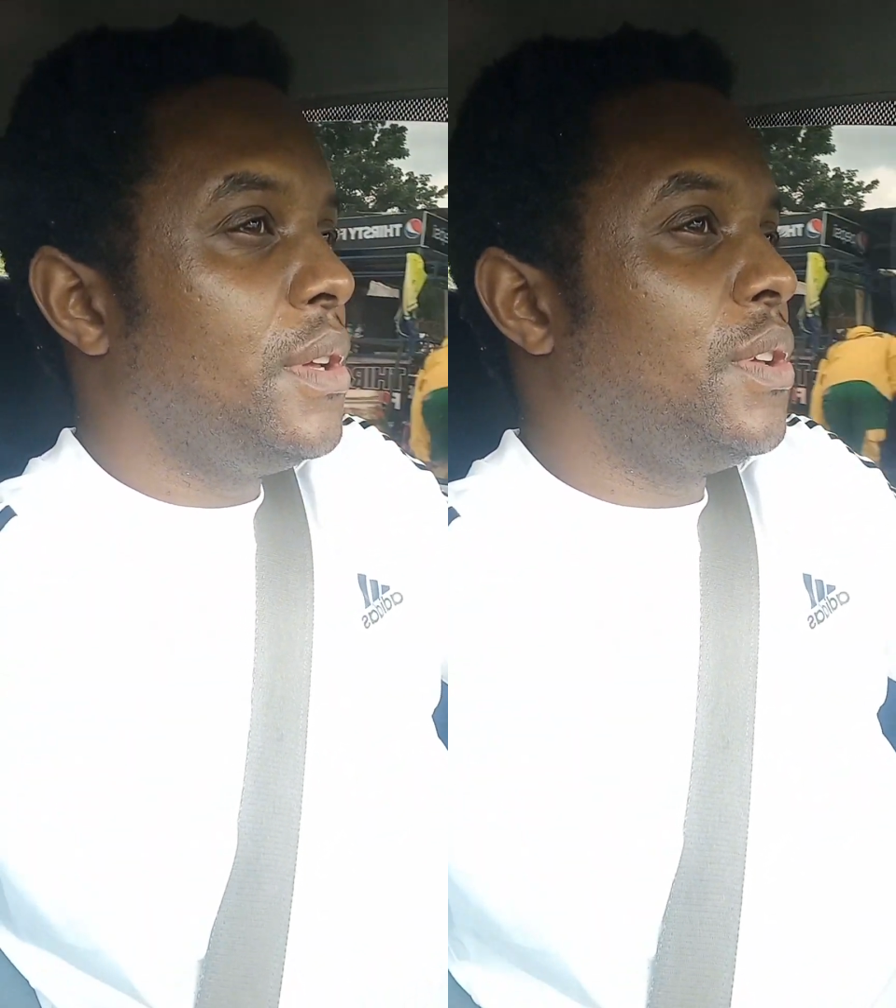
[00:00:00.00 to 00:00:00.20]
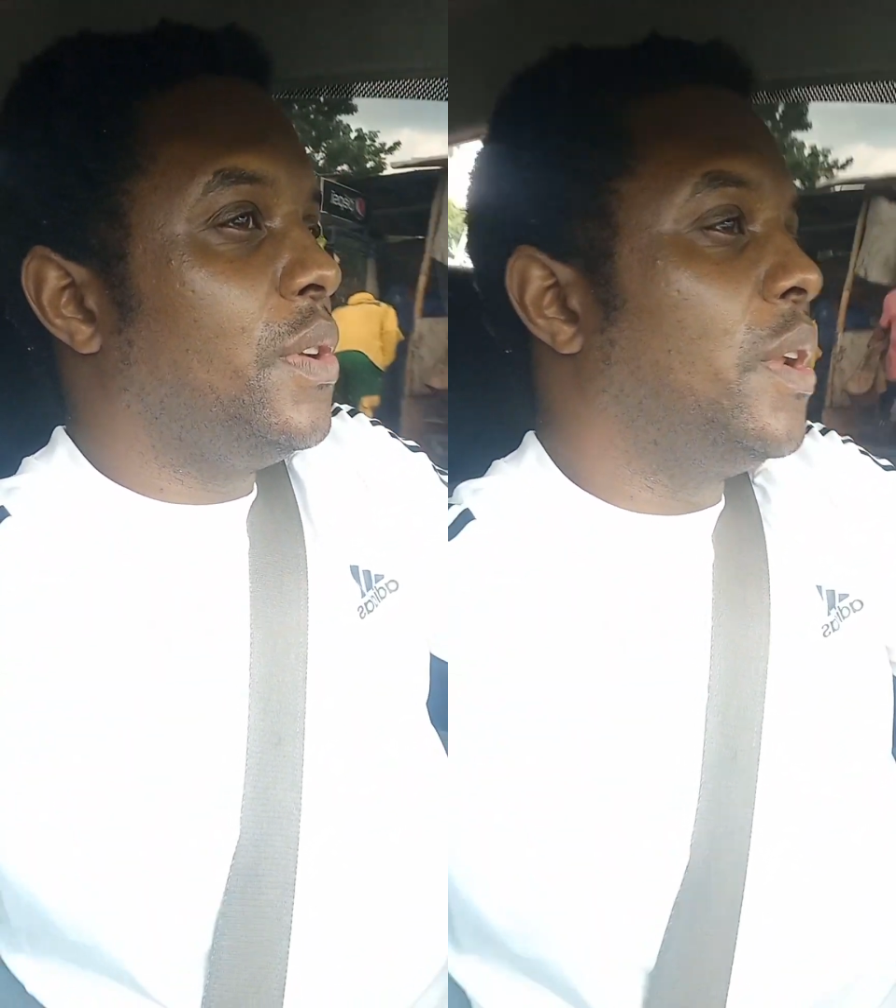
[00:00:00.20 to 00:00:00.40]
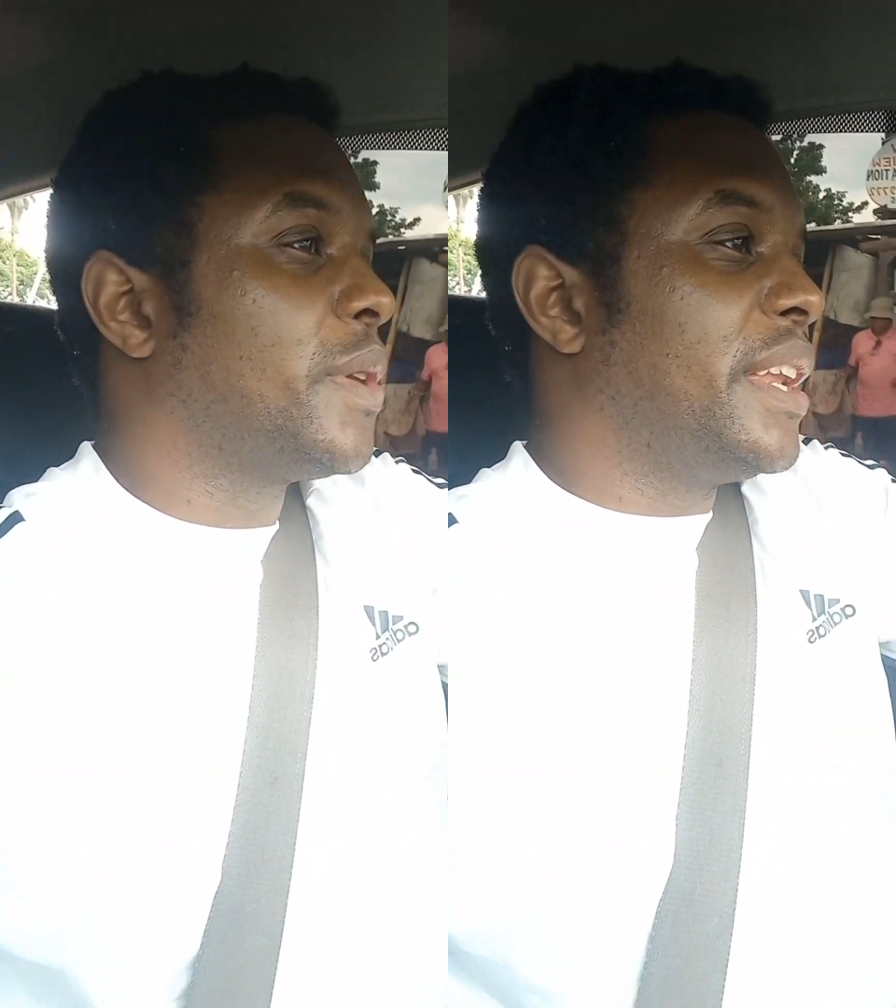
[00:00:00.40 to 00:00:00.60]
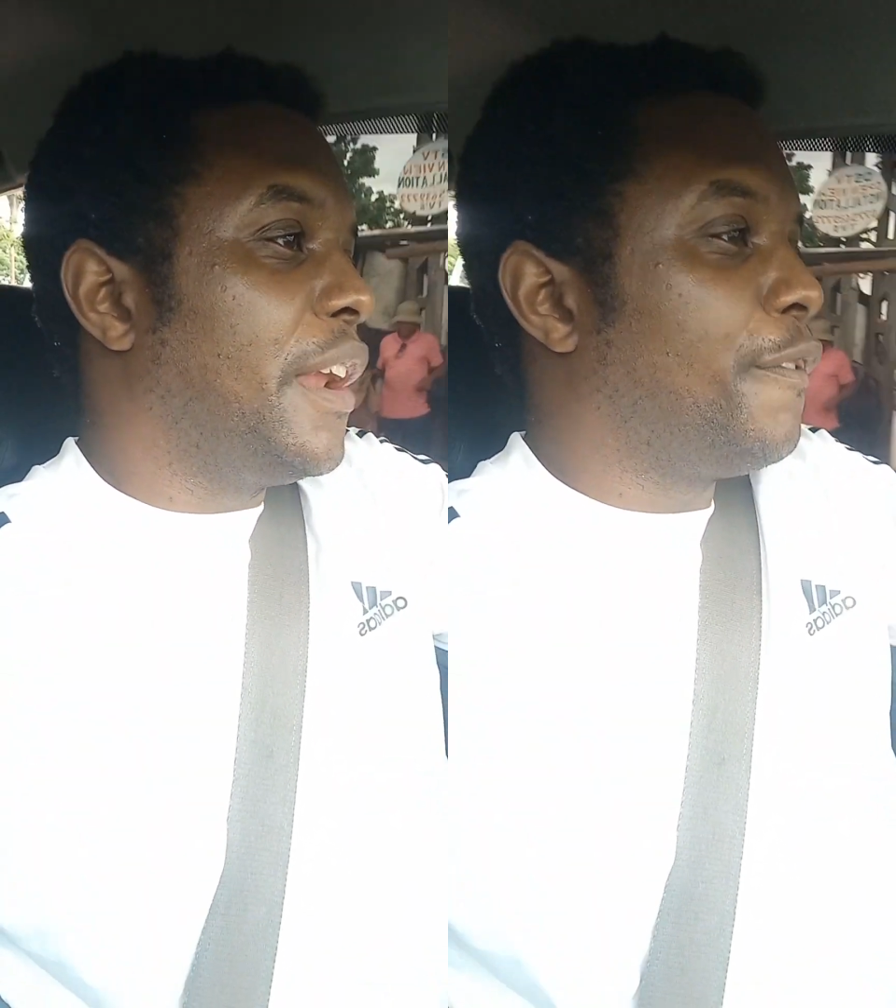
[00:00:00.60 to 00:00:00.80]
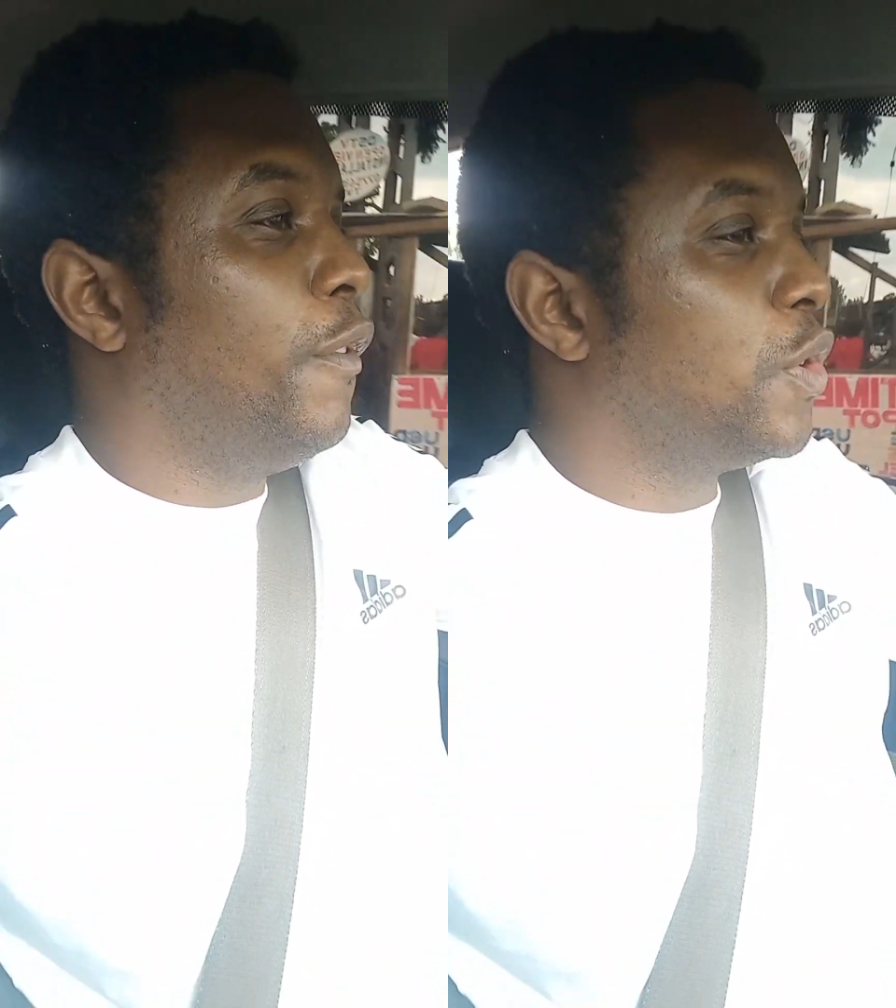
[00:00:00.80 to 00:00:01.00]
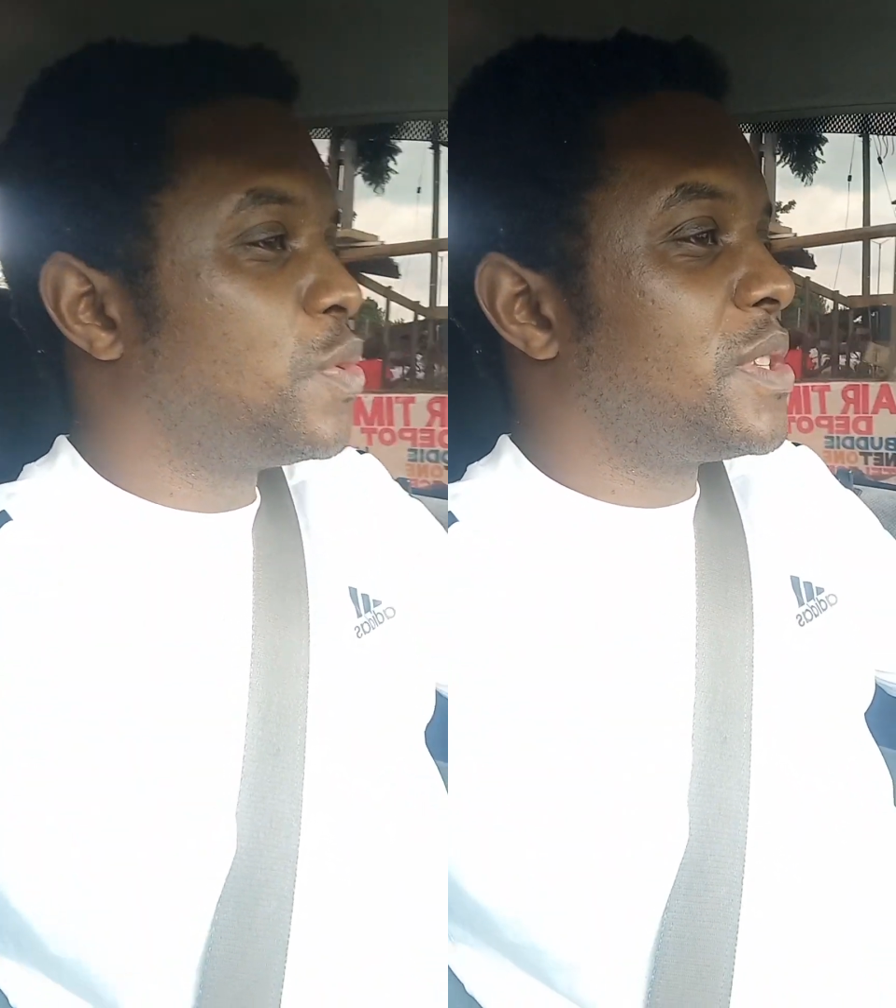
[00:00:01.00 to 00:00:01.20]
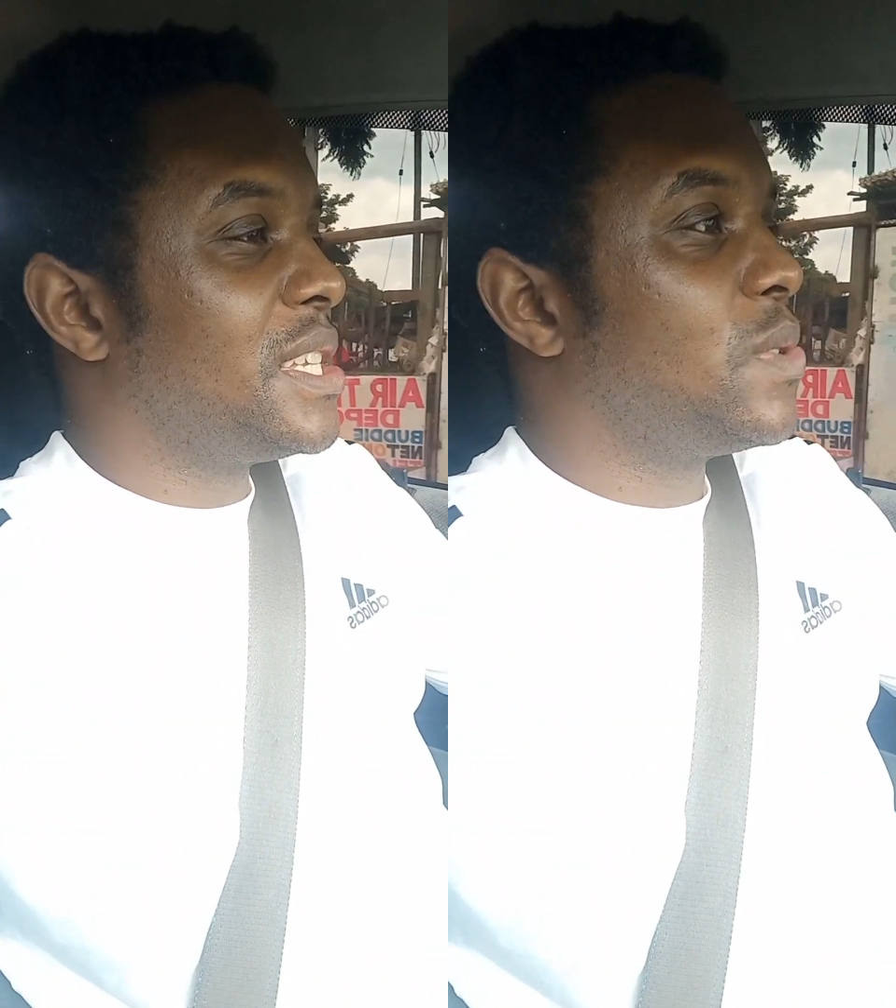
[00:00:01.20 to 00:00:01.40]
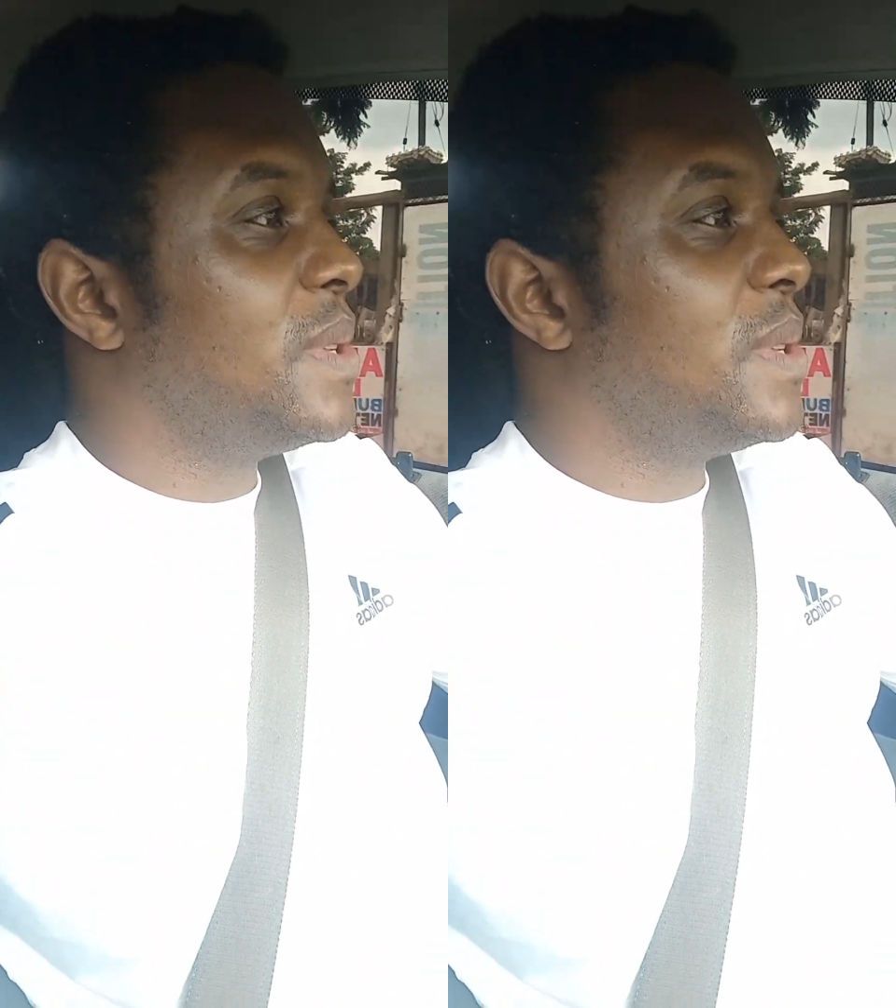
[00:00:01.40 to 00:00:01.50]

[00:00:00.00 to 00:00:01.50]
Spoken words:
you're looking at 4 to 6